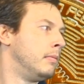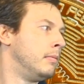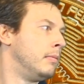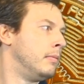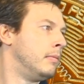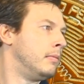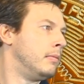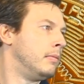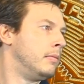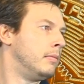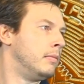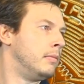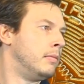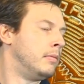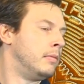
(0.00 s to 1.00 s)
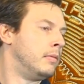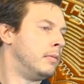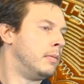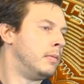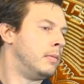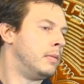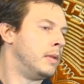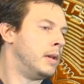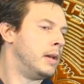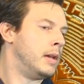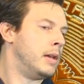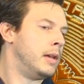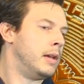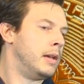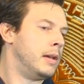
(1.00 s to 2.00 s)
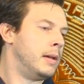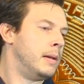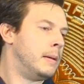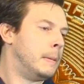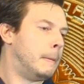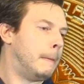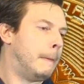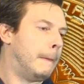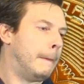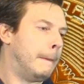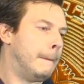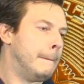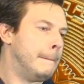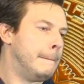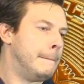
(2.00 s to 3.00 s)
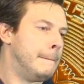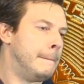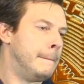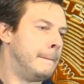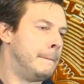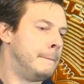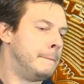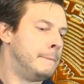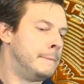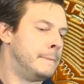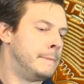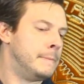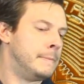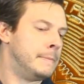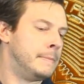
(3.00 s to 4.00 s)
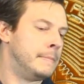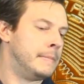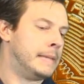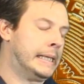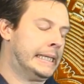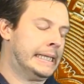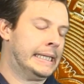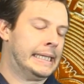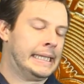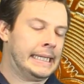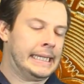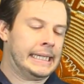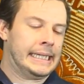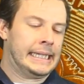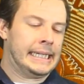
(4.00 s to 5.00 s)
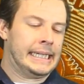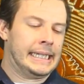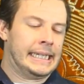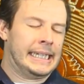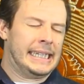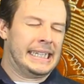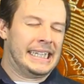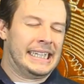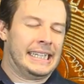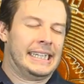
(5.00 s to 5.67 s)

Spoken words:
The person shown says nothing.